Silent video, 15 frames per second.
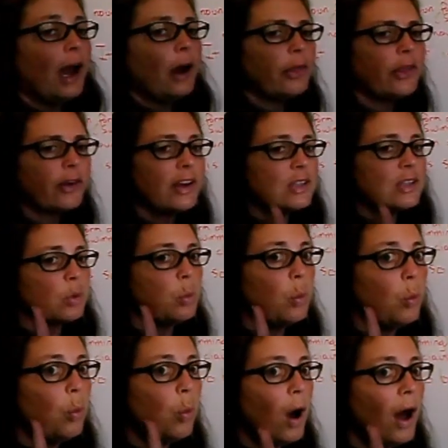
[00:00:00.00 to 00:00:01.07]
Now, there is
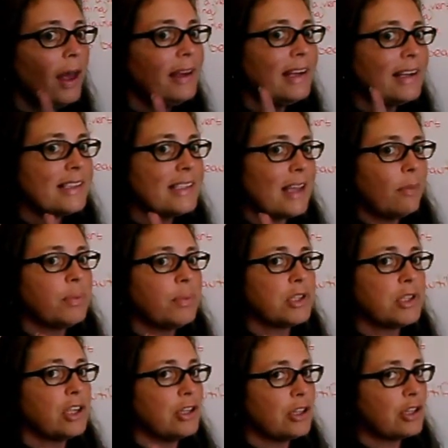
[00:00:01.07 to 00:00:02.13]
one
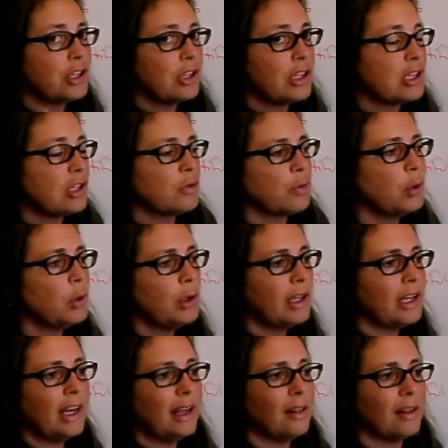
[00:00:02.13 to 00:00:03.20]
exception to this rule
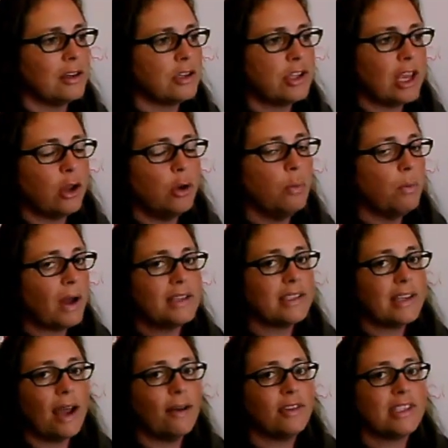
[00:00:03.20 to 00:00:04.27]
in English that you
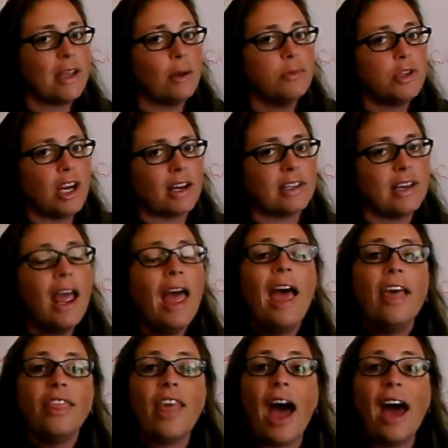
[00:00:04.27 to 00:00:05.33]
must have a subject.
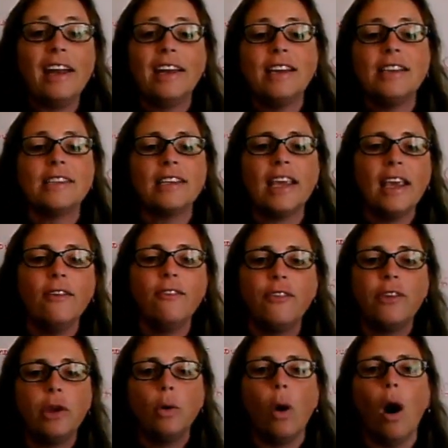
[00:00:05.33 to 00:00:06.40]
That is, if
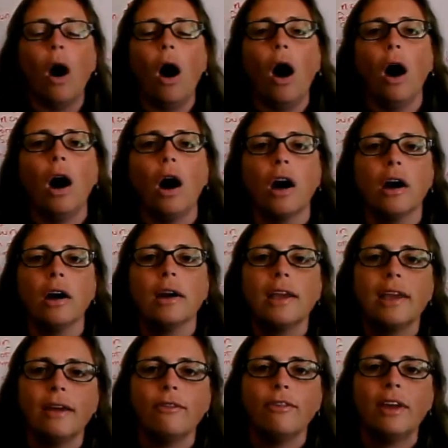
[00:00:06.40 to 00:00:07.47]
you
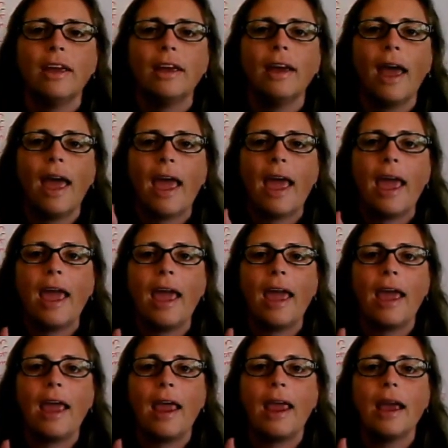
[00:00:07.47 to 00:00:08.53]
are giving
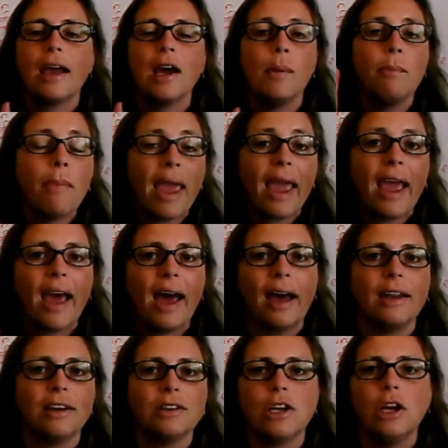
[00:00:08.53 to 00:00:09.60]
a
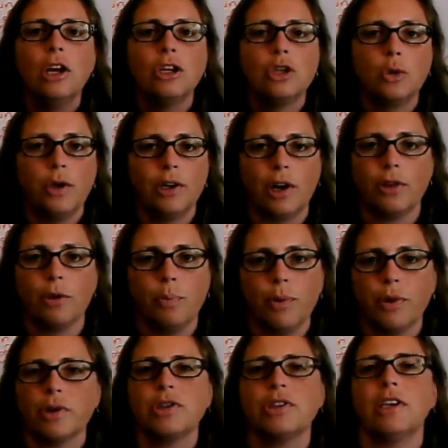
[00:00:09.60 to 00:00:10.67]
command to another
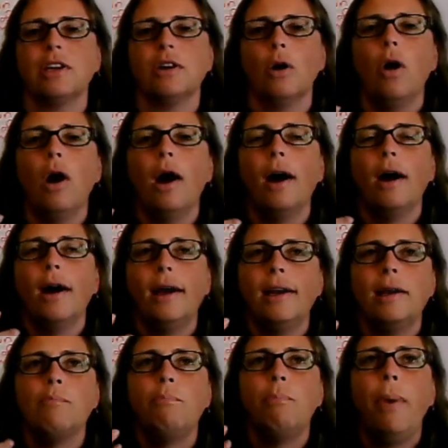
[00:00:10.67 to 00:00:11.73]
person,
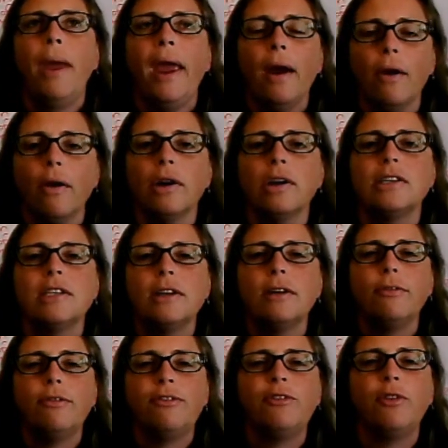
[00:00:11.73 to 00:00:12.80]
an
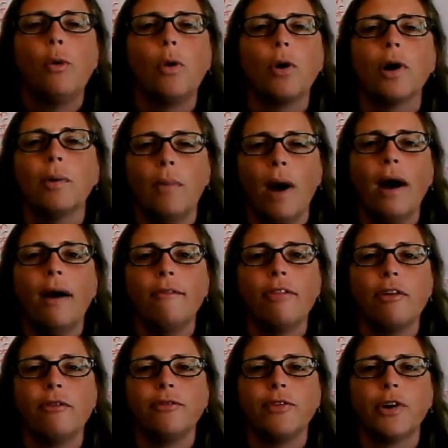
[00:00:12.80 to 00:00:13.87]
imperative form
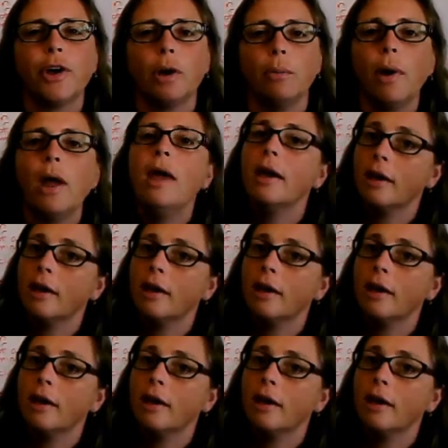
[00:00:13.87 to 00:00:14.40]
of the verb.